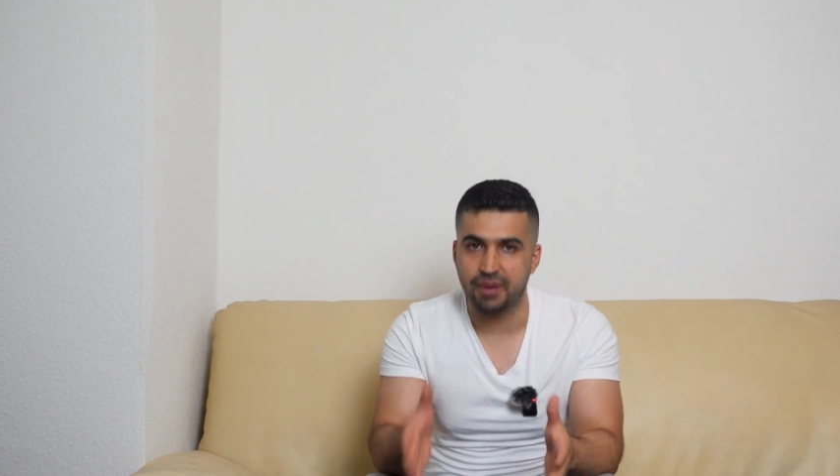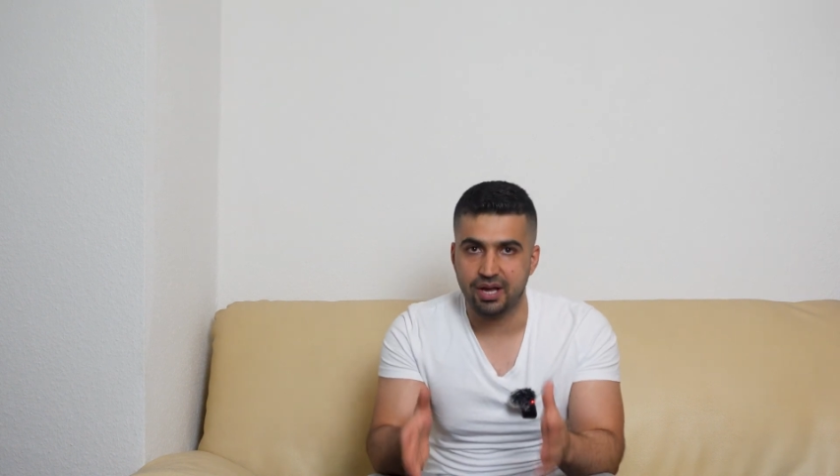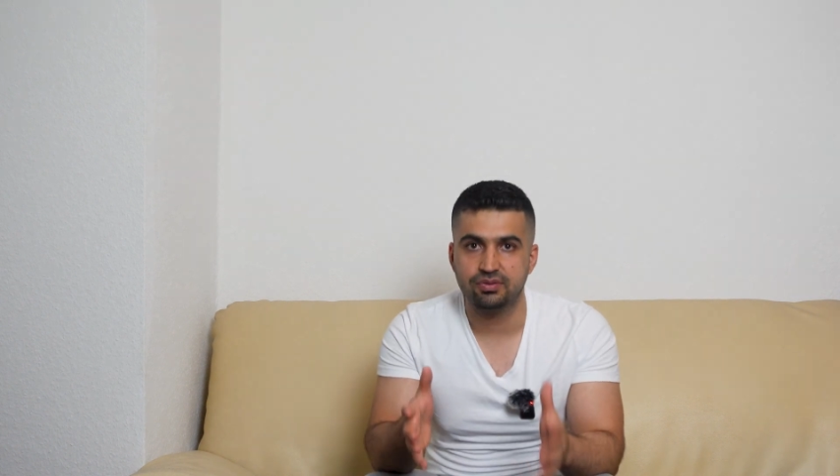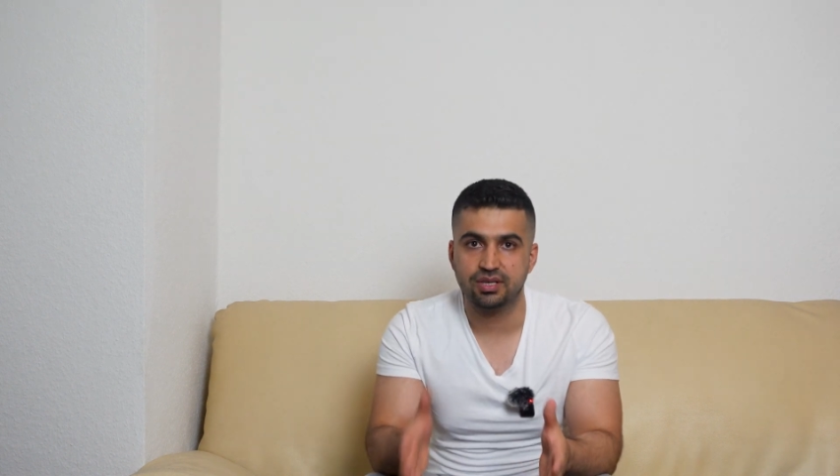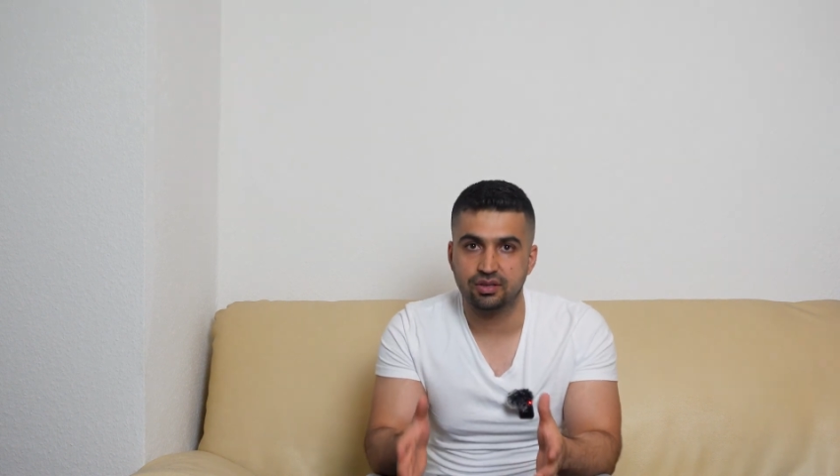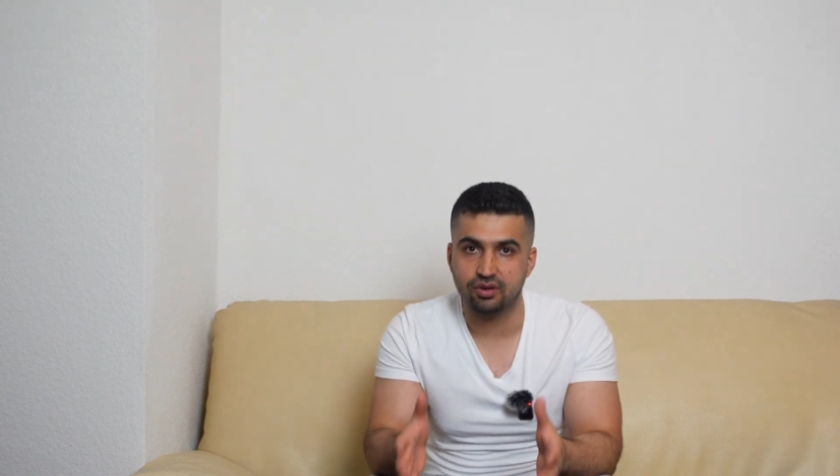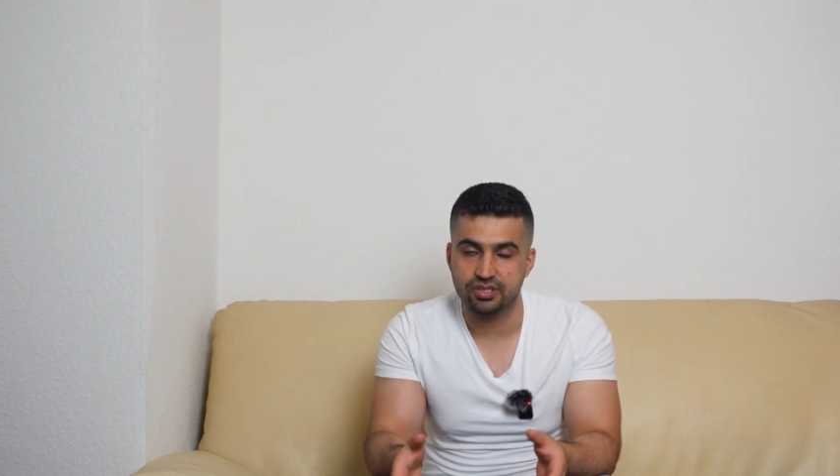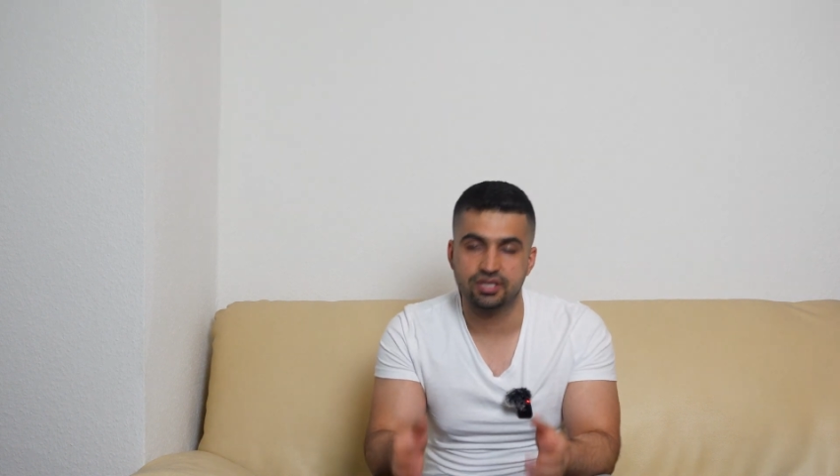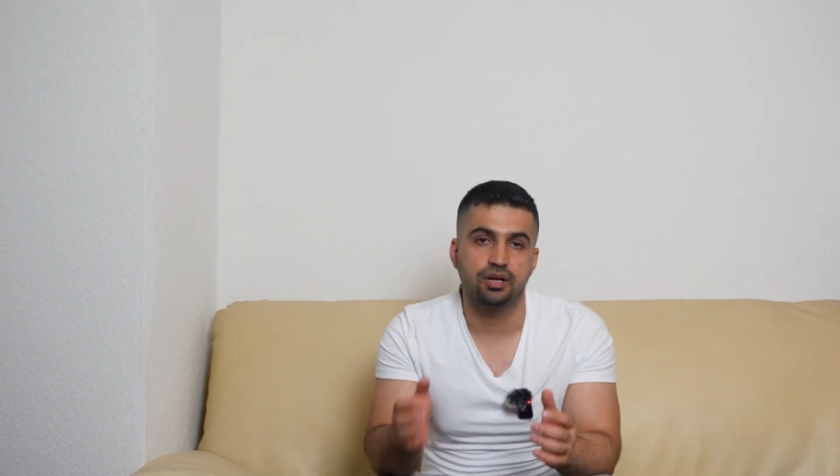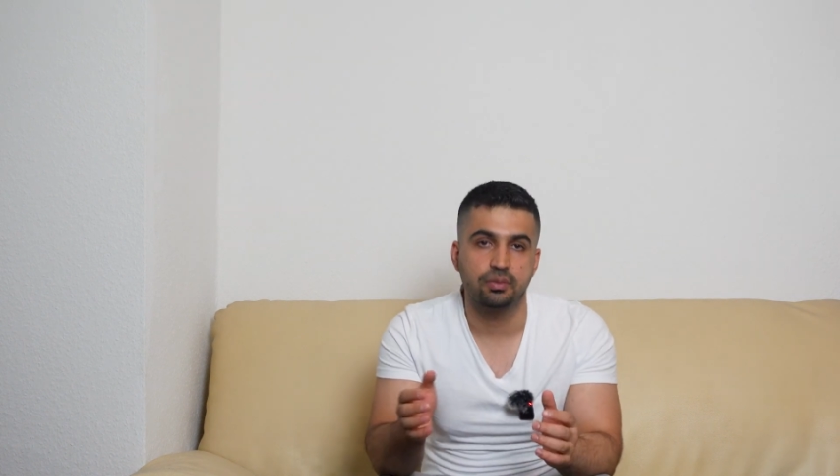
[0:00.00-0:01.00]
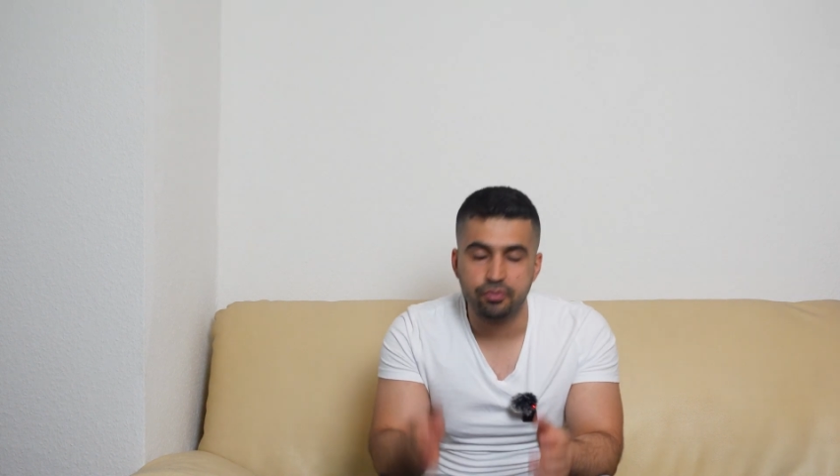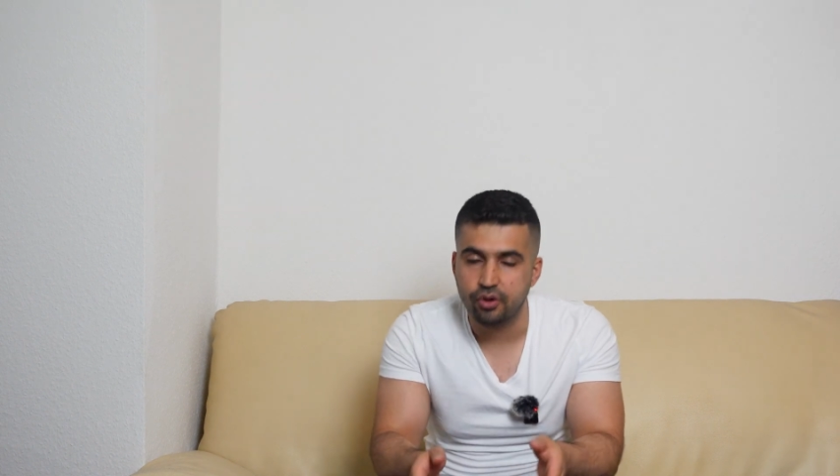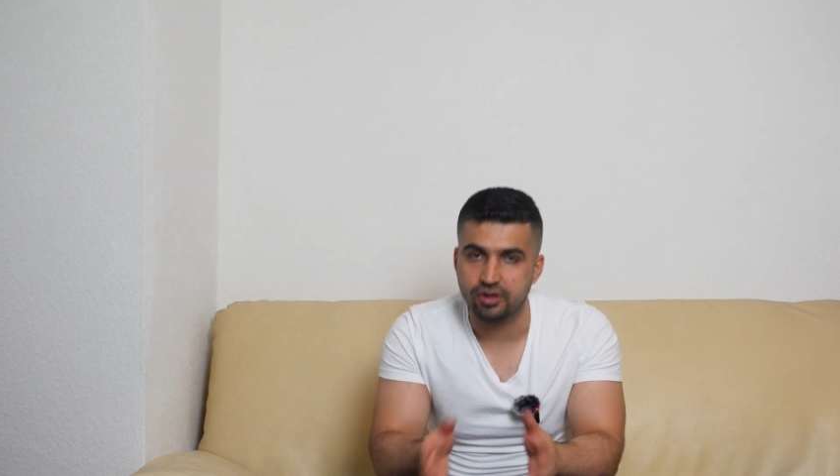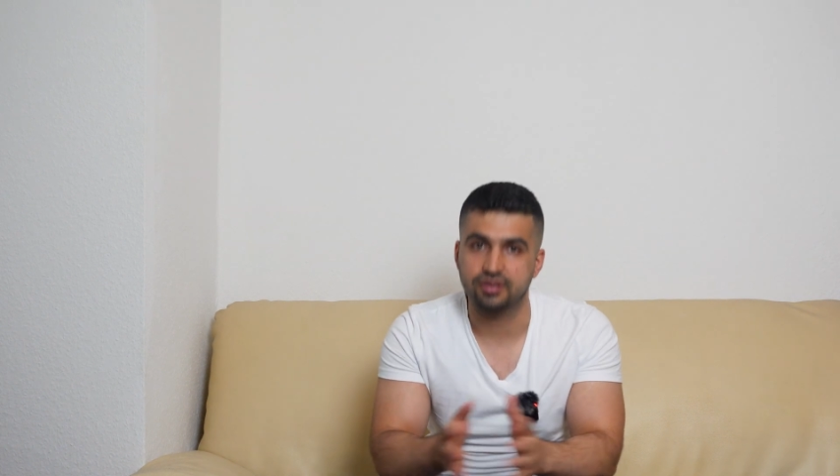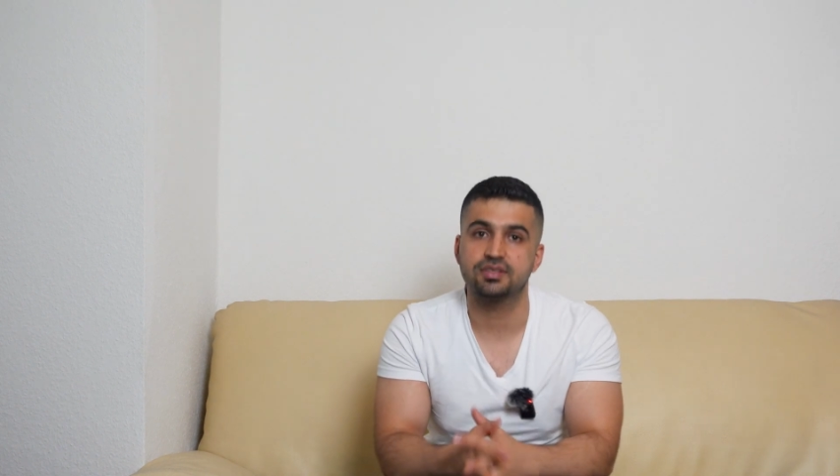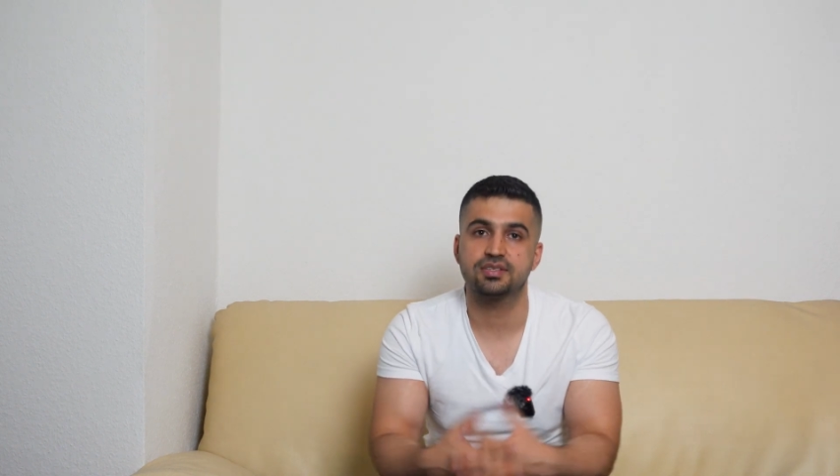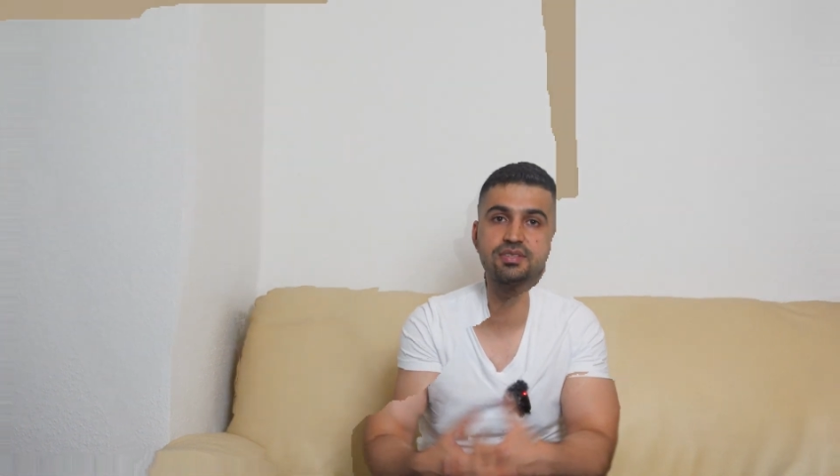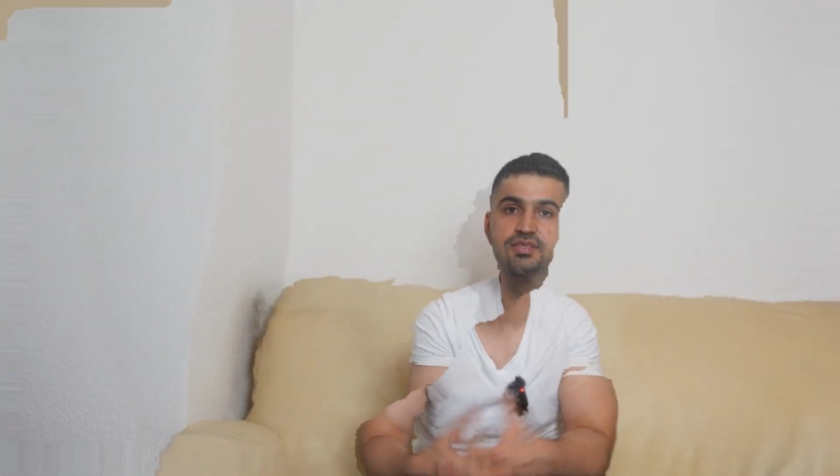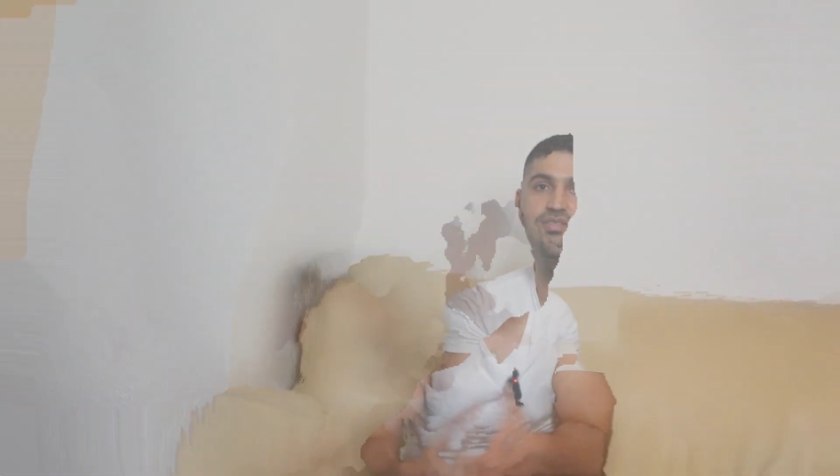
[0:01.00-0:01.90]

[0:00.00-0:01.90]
biotechnological products.